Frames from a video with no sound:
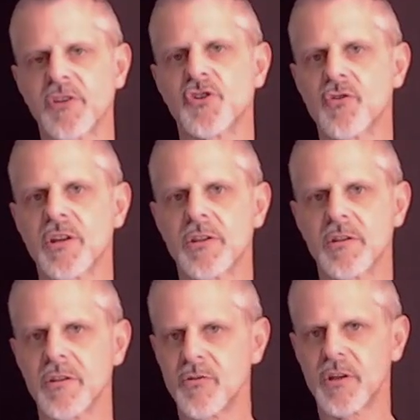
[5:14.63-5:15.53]
you
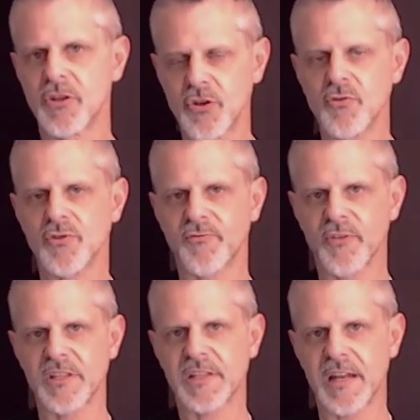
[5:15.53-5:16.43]
can use for
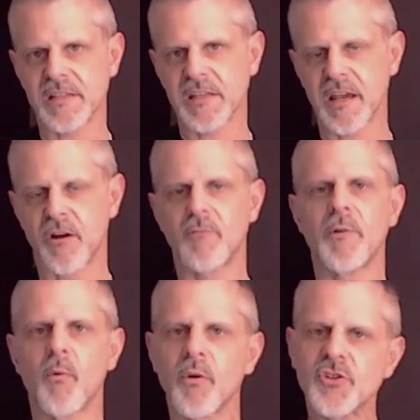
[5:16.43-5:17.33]
this kind of scale,
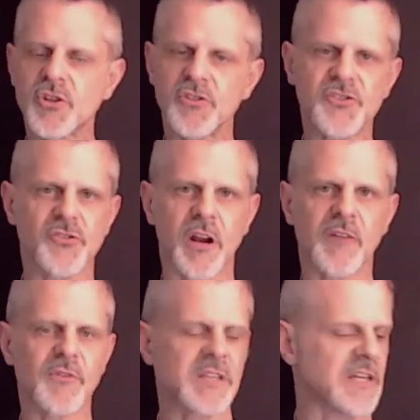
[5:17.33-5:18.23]
but we're just going to start
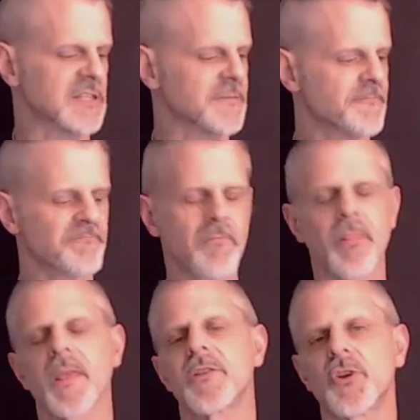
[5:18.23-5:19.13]
off with this.
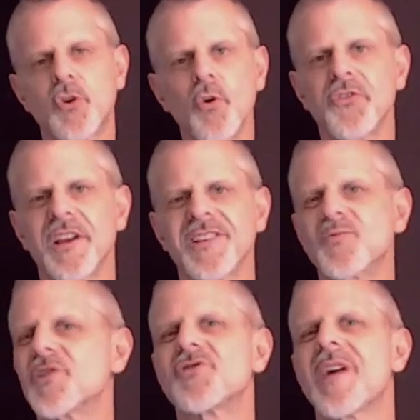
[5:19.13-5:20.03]
The cool thing is
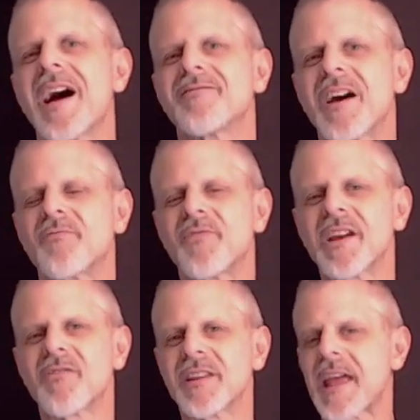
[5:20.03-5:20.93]
once you have that
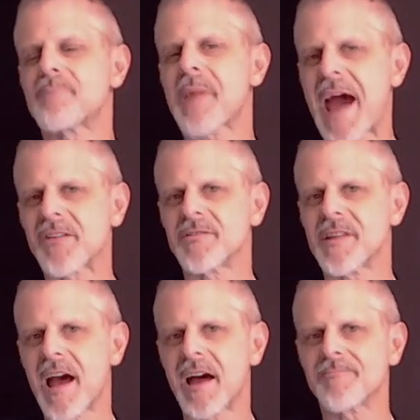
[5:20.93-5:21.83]
fingering, that pattern
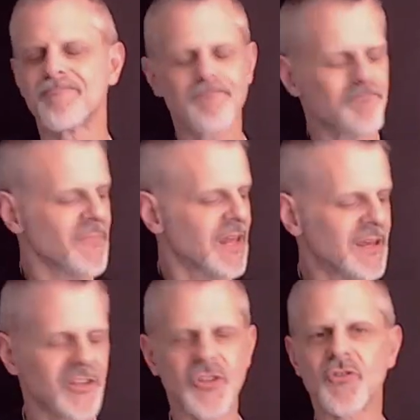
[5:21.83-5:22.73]
down,
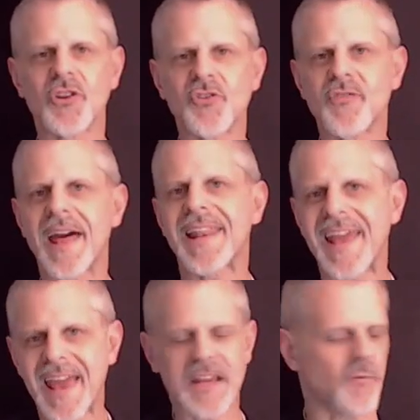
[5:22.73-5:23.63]
you could do that
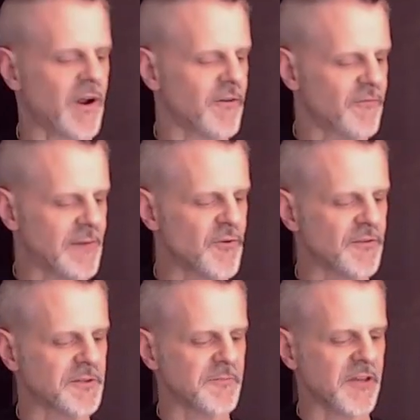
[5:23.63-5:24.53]
anywhere. If I move
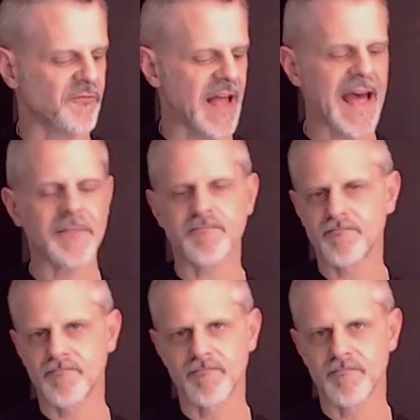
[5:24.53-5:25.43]
up to B flat,
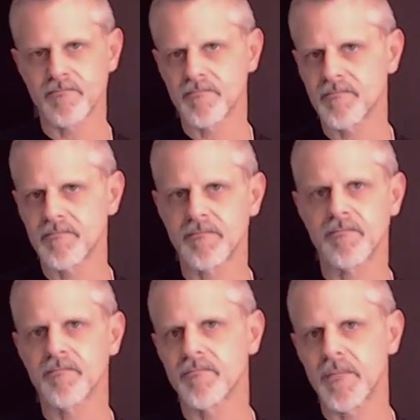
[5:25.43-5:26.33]

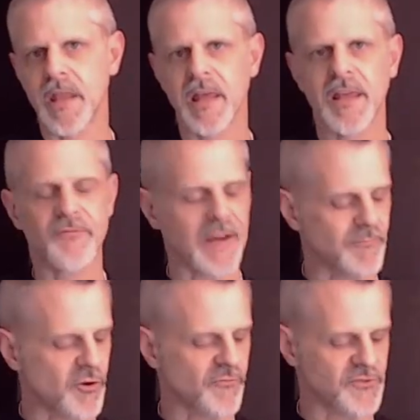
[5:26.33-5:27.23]
if I
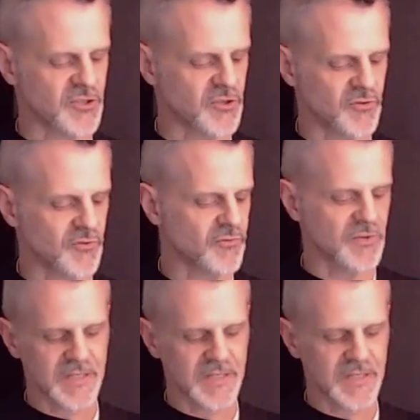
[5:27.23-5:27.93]
move to,